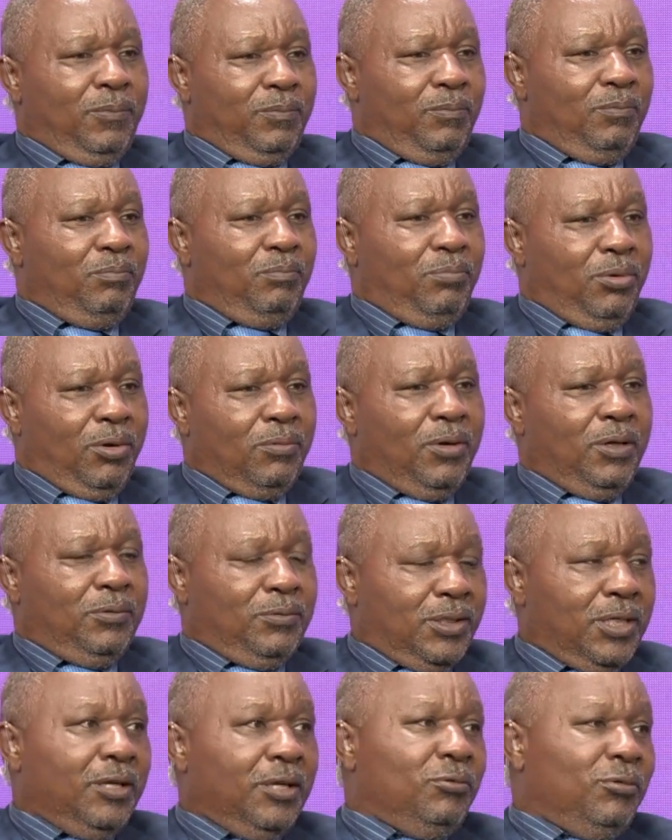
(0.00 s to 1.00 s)
problems
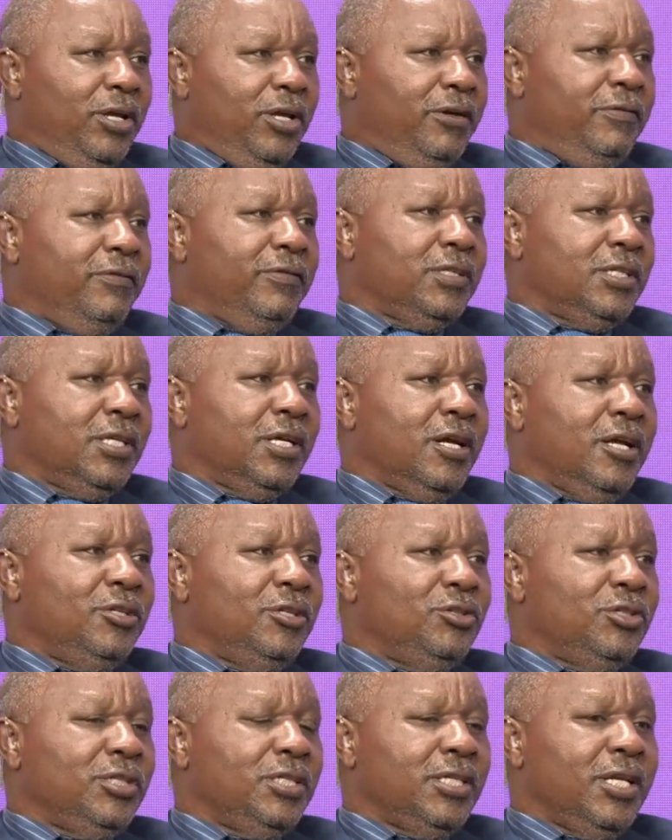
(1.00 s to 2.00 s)
that we have as a
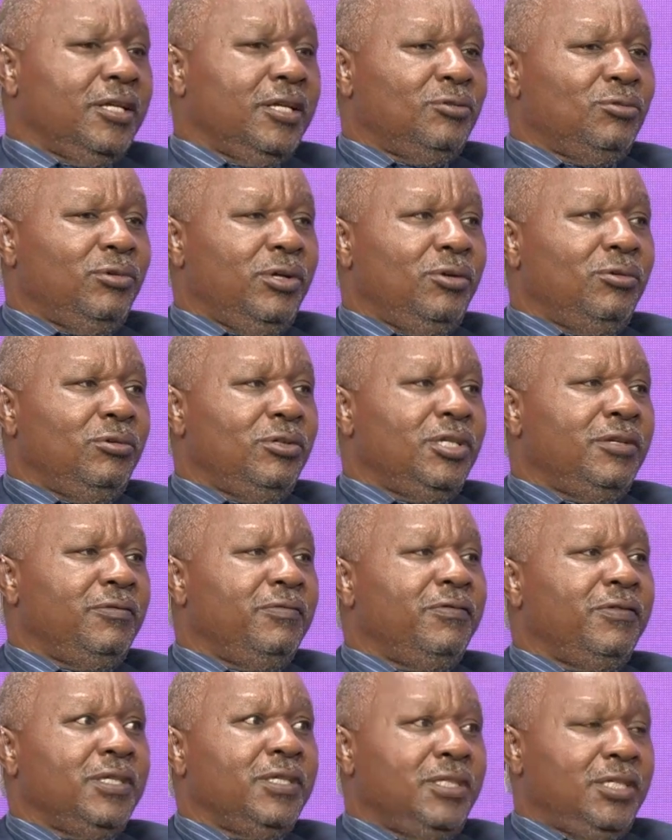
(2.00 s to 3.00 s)
country is that we are not
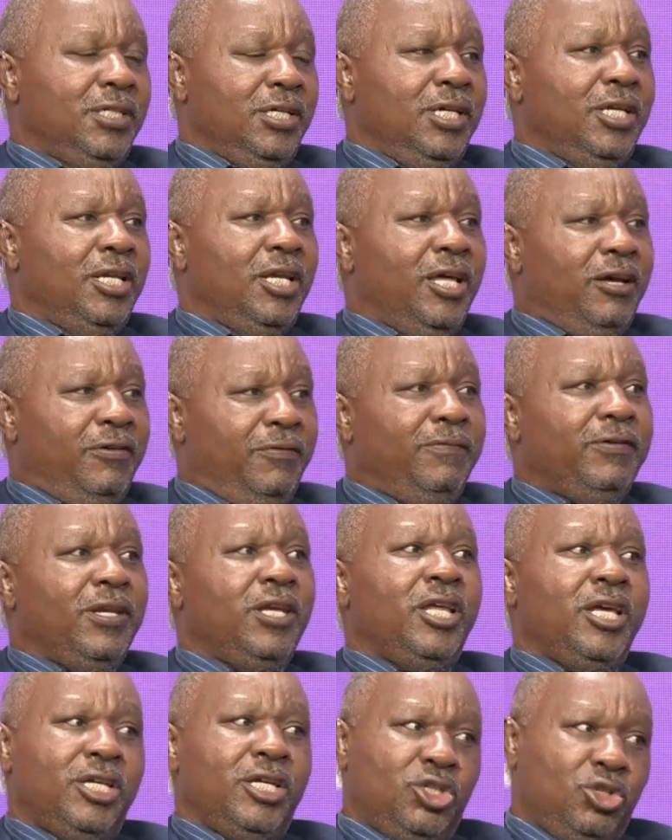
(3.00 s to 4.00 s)
investing enough in
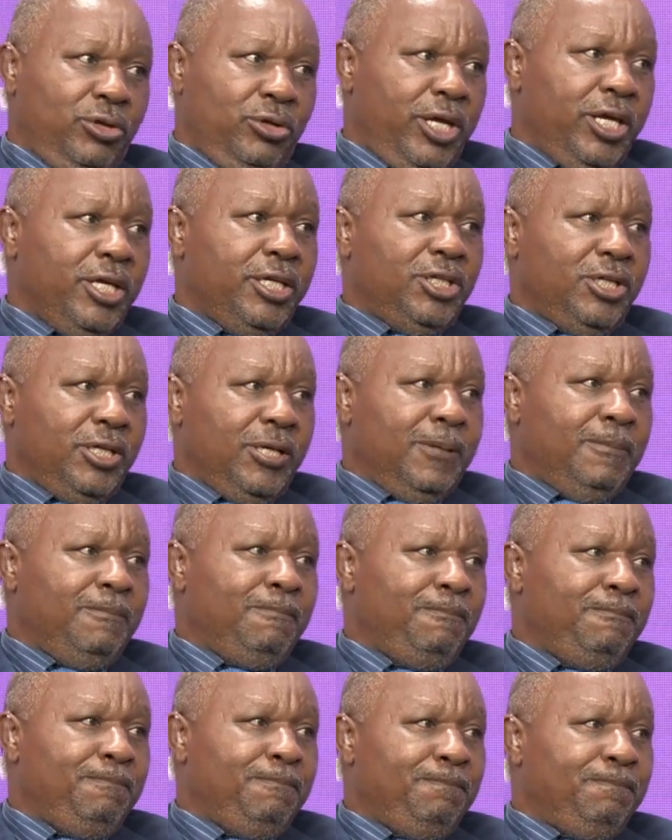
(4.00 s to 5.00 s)
education.
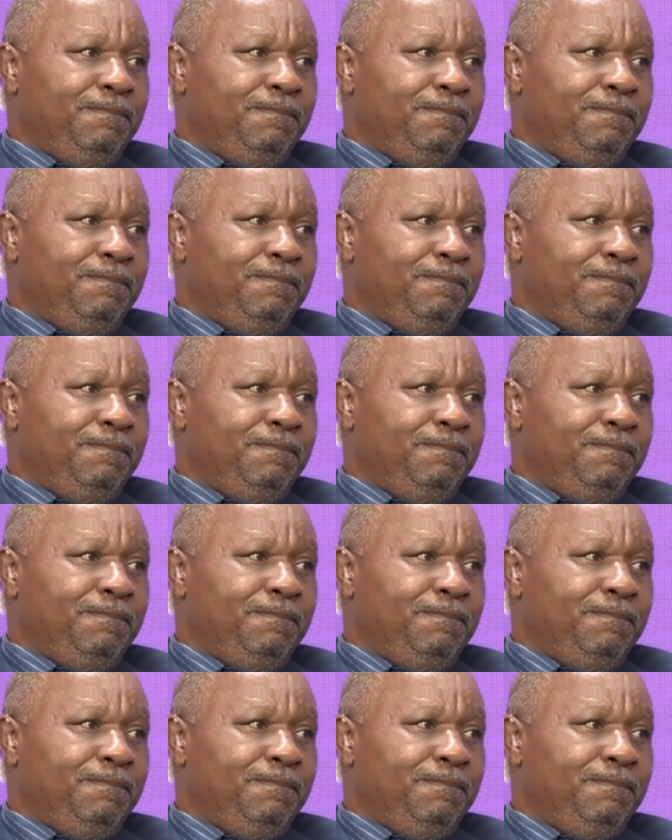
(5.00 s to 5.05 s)
Mm.